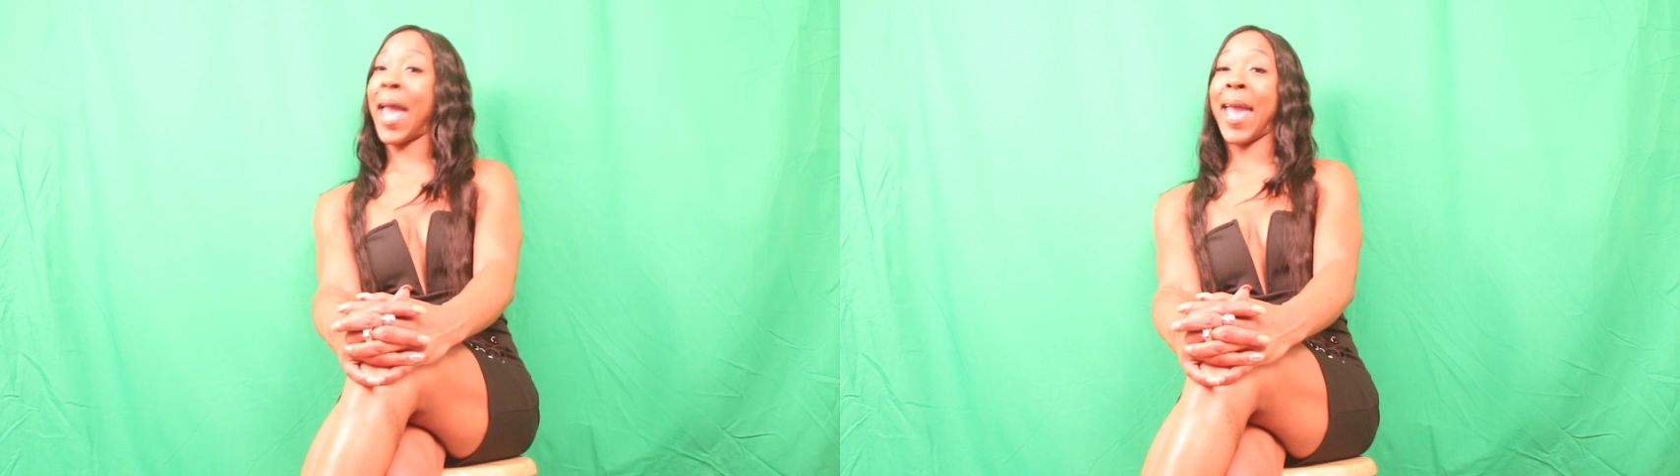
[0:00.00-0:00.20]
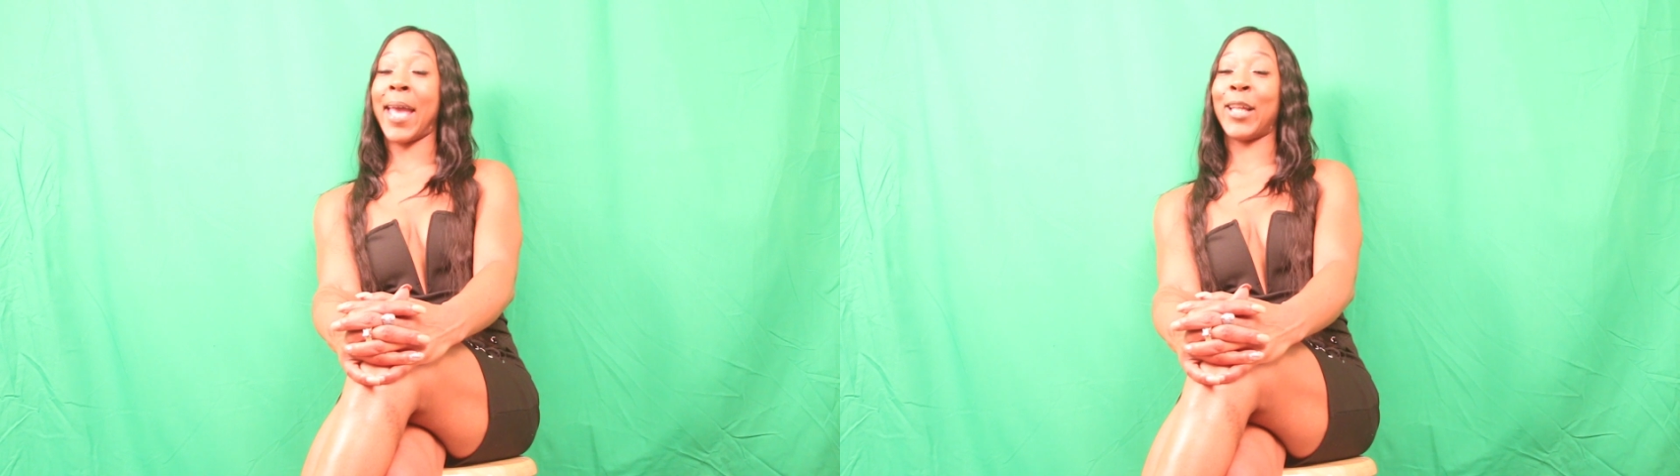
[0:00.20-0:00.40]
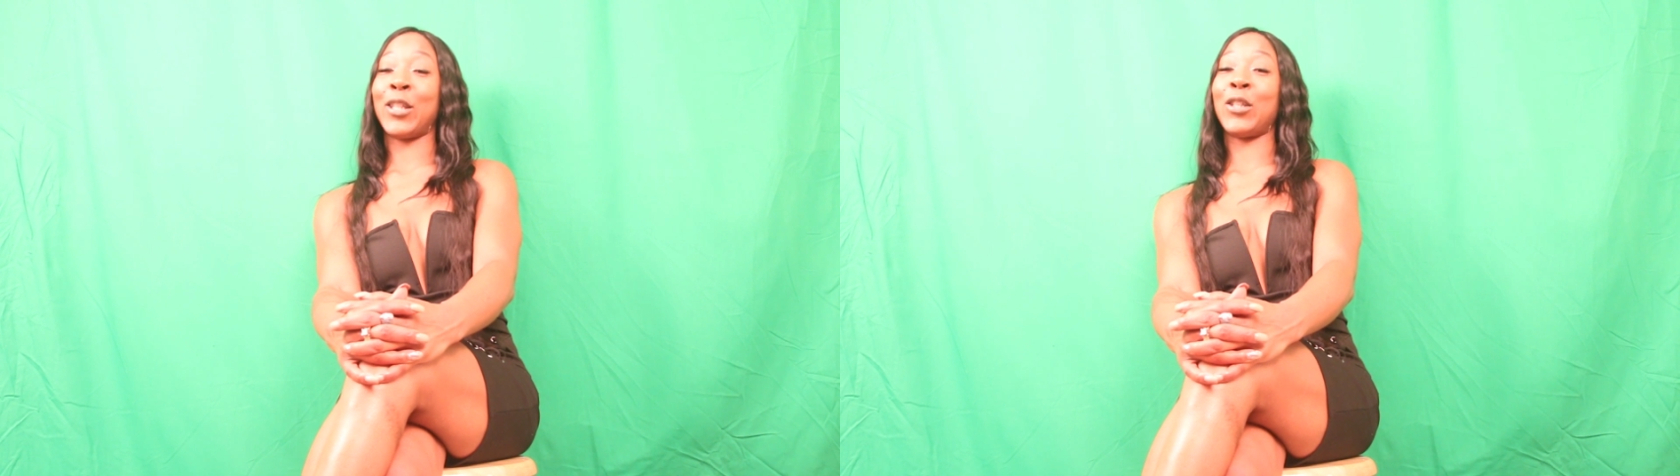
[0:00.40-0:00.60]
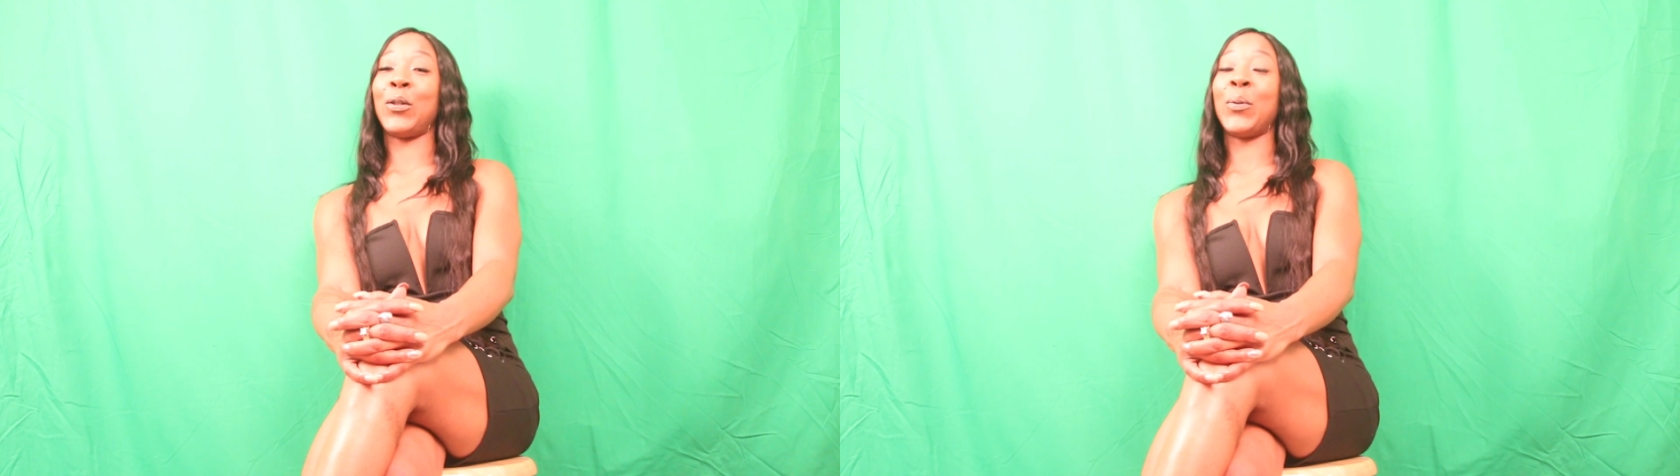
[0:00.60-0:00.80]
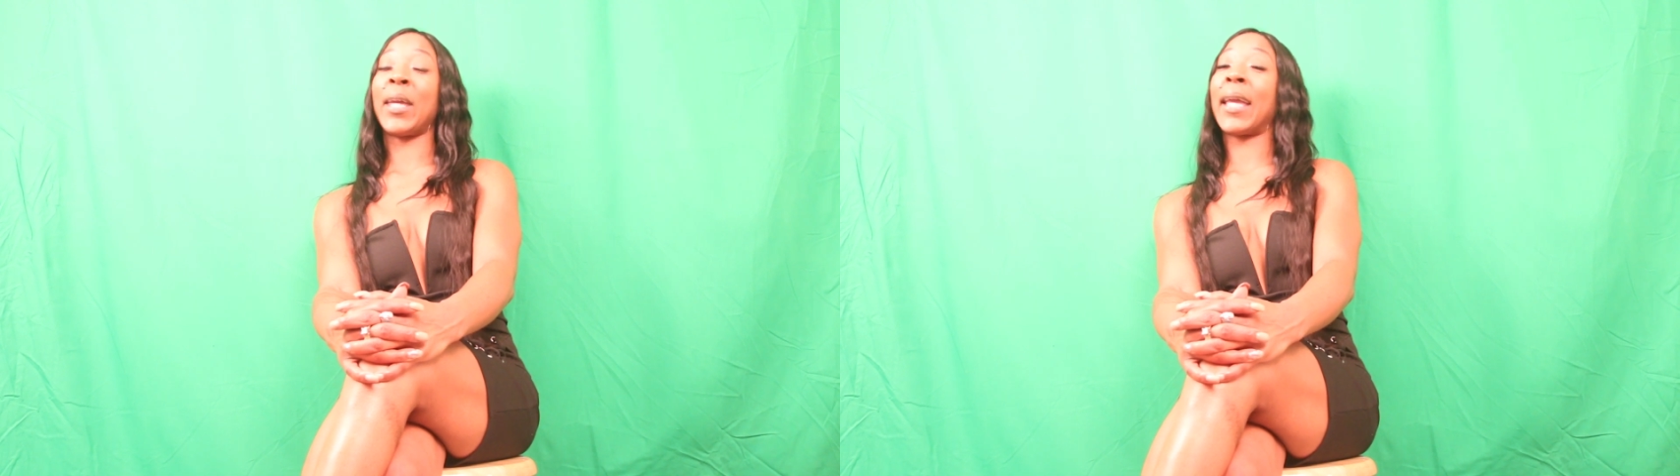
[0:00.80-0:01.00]
And
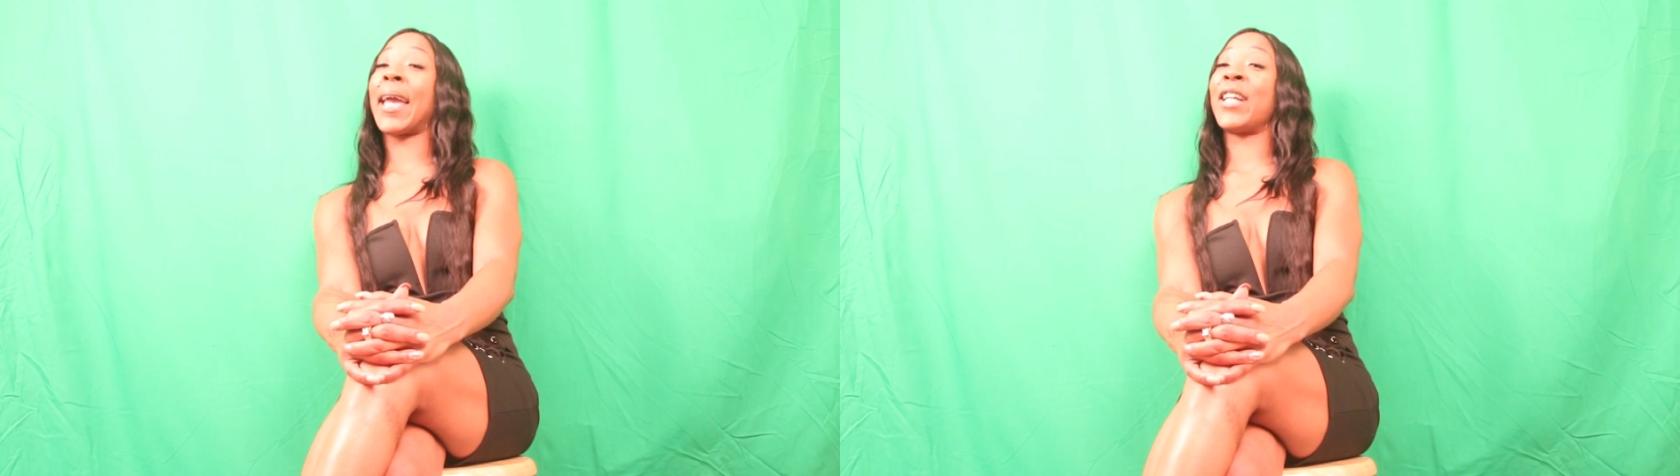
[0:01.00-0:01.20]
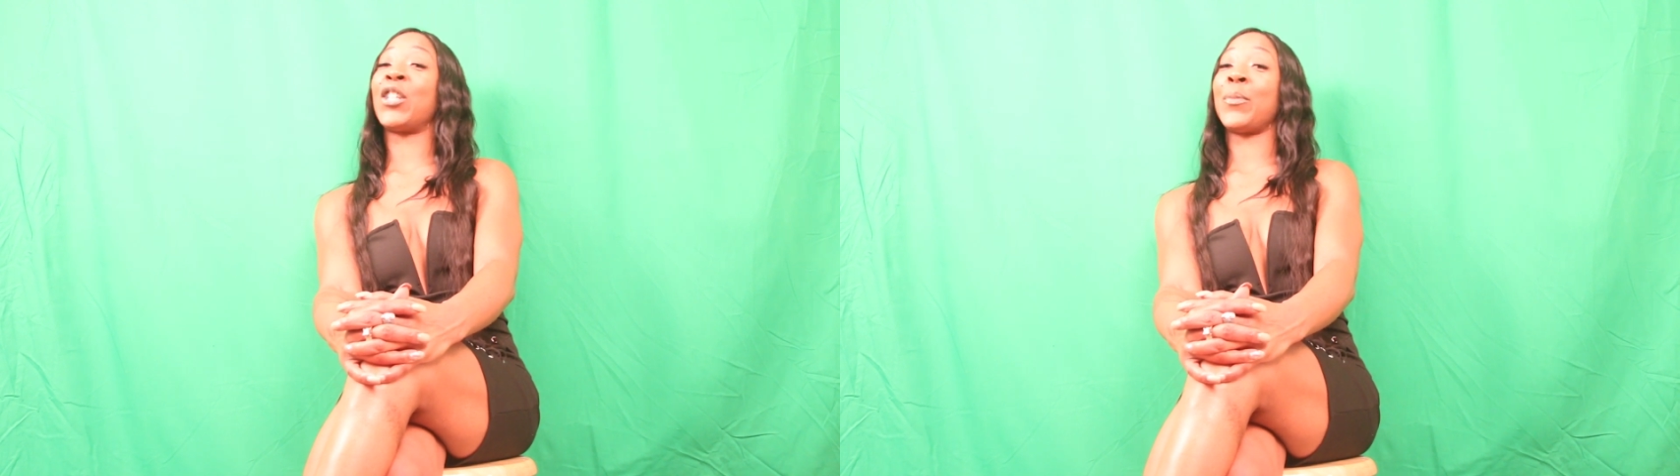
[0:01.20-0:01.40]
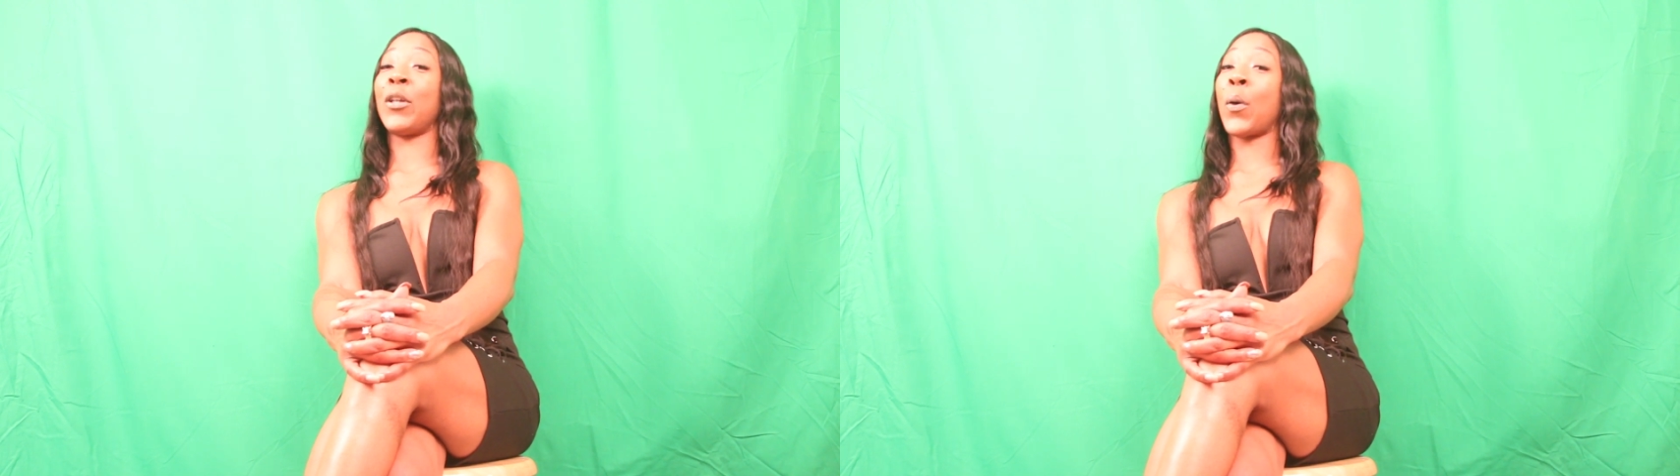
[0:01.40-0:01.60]
you can catch me